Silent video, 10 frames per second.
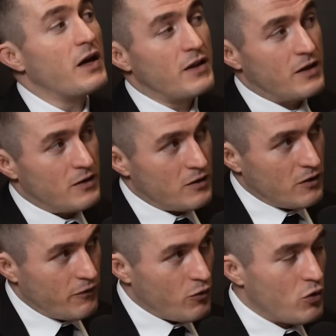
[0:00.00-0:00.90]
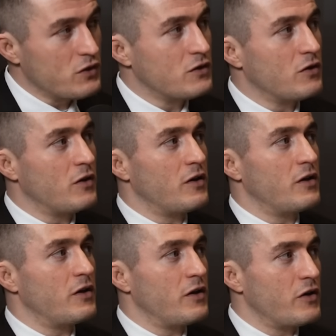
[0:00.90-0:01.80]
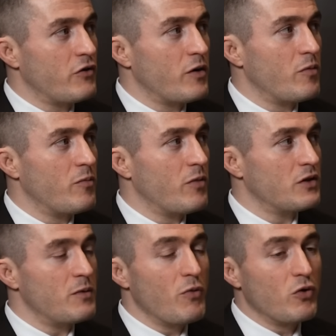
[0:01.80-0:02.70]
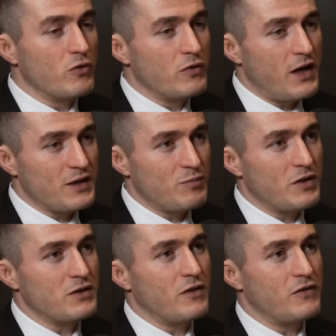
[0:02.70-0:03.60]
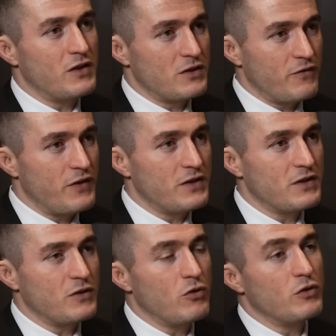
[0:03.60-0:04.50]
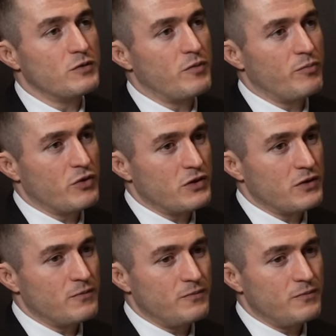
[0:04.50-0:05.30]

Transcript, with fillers: And then, of course, the incredible multimodal aspect of the interface that Google's been pushing.